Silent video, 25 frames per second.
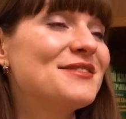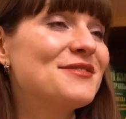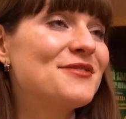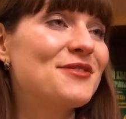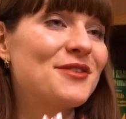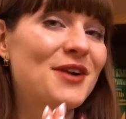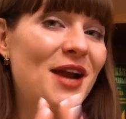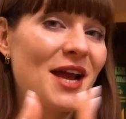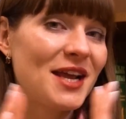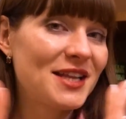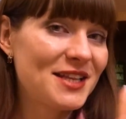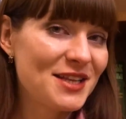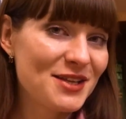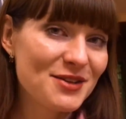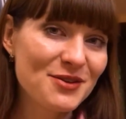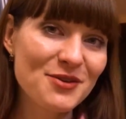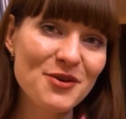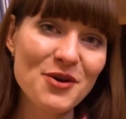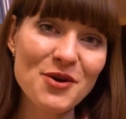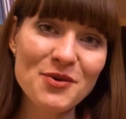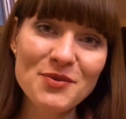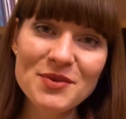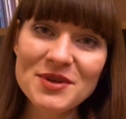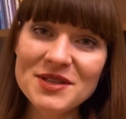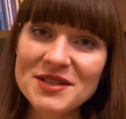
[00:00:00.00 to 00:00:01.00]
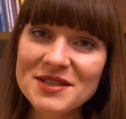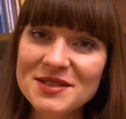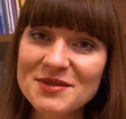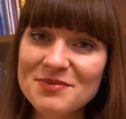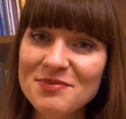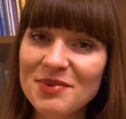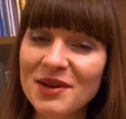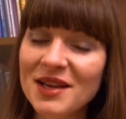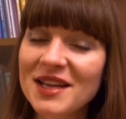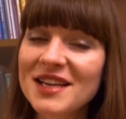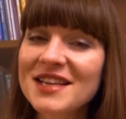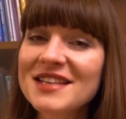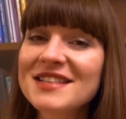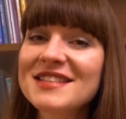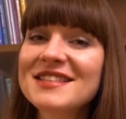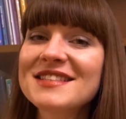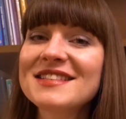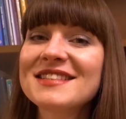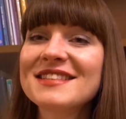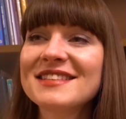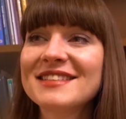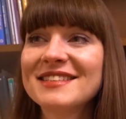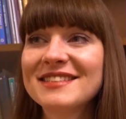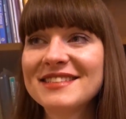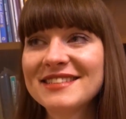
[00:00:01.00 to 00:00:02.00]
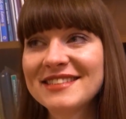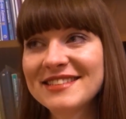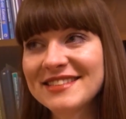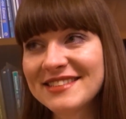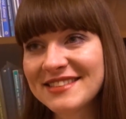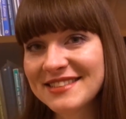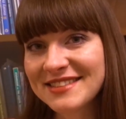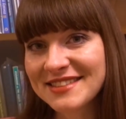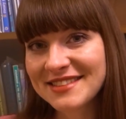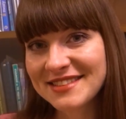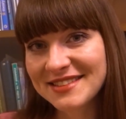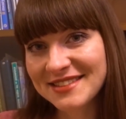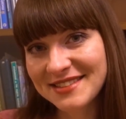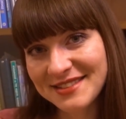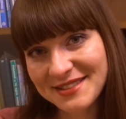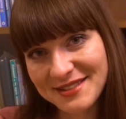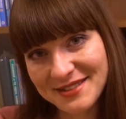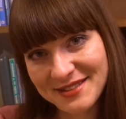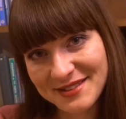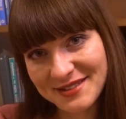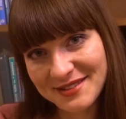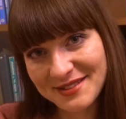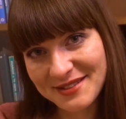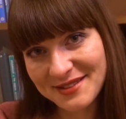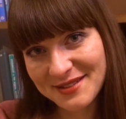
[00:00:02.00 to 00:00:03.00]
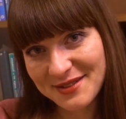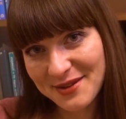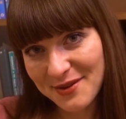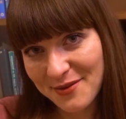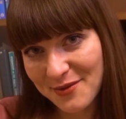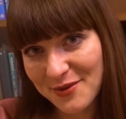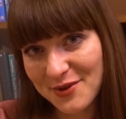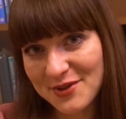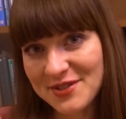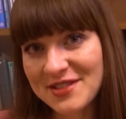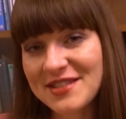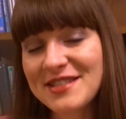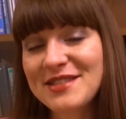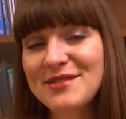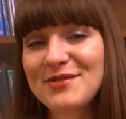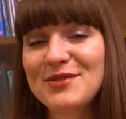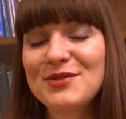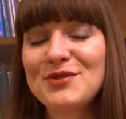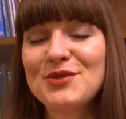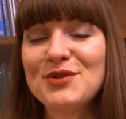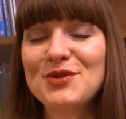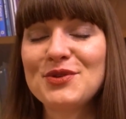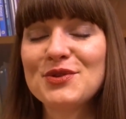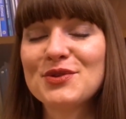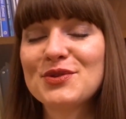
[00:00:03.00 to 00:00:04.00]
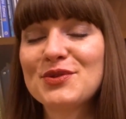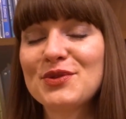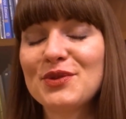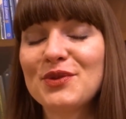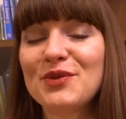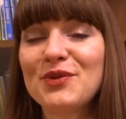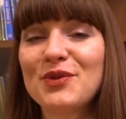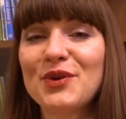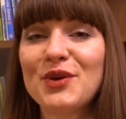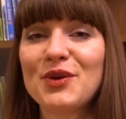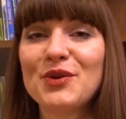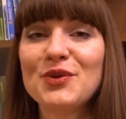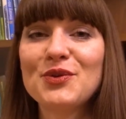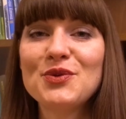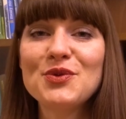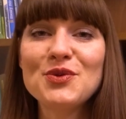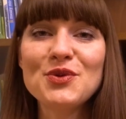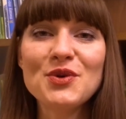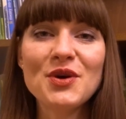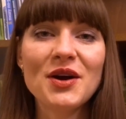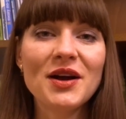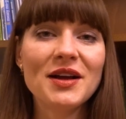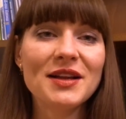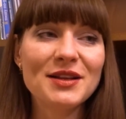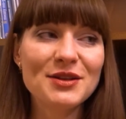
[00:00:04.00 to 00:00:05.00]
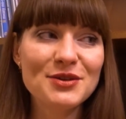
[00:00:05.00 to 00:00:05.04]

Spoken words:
Write in comments, please. Was this video useful for you?